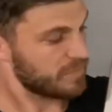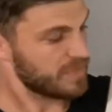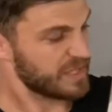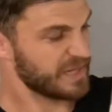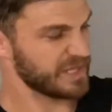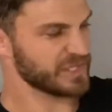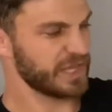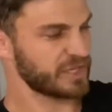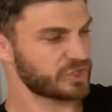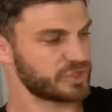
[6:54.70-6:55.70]
then it's
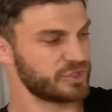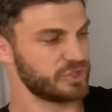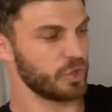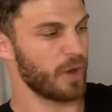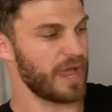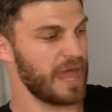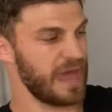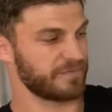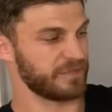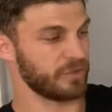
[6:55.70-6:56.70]
like, do I
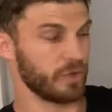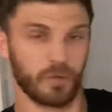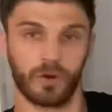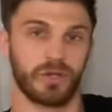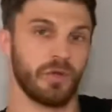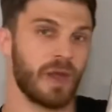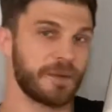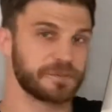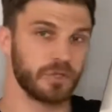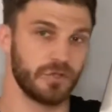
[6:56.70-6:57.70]
have to do it? Well, you
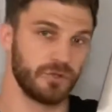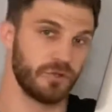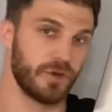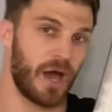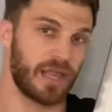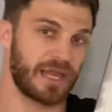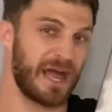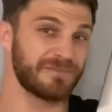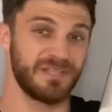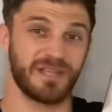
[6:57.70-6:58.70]
absolutely do not. Like,
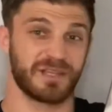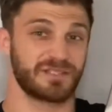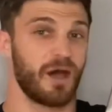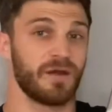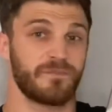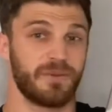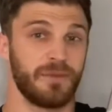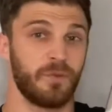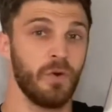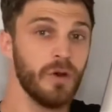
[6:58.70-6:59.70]
I've seen a ton of
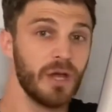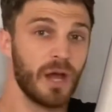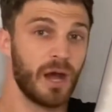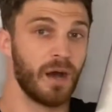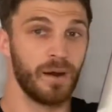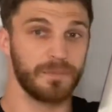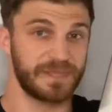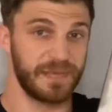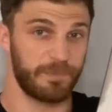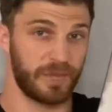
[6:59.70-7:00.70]
people
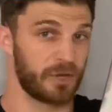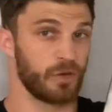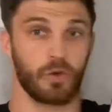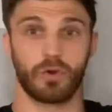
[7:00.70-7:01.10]
get bigger or